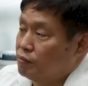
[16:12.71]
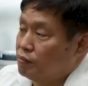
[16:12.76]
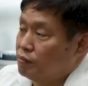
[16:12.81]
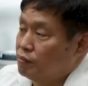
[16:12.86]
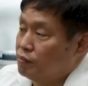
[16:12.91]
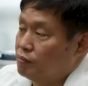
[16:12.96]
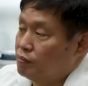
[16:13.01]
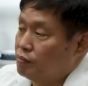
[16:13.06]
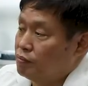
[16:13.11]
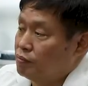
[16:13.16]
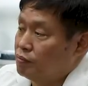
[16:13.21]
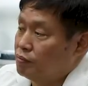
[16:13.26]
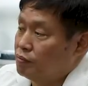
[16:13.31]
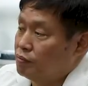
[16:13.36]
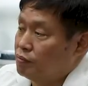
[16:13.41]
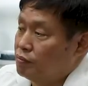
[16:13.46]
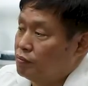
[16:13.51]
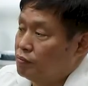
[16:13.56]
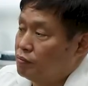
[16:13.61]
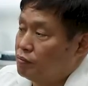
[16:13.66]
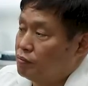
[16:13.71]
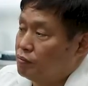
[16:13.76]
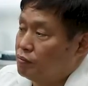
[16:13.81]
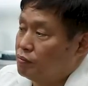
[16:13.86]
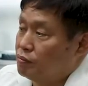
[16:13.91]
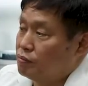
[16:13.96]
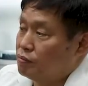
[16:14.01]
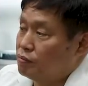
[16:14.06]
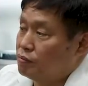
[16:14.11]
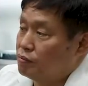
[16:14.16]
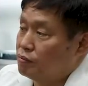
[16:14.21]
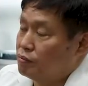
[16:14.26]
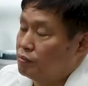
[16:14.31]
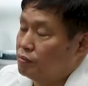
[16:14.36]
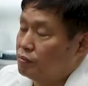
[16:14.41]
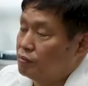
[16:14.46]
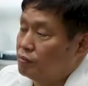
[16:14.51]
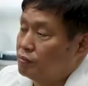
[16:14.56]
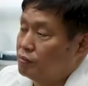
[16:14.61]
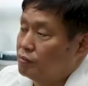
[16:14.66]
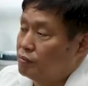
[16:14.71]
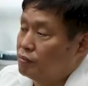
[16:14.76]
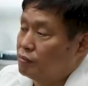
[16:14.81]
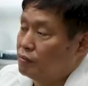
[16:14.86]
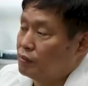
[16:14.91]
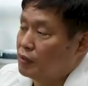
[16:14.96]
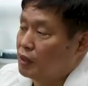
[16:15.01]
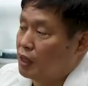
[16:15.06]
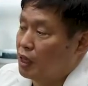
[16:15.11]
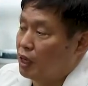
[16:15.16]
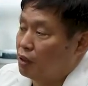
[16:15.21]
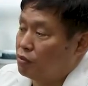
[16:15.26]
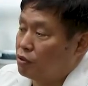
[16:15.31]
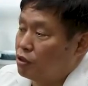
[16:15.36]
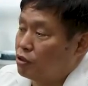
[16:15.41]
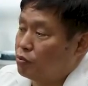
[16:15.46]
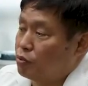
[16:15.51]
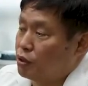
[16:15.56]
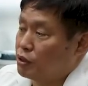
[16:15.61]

(no one is talking)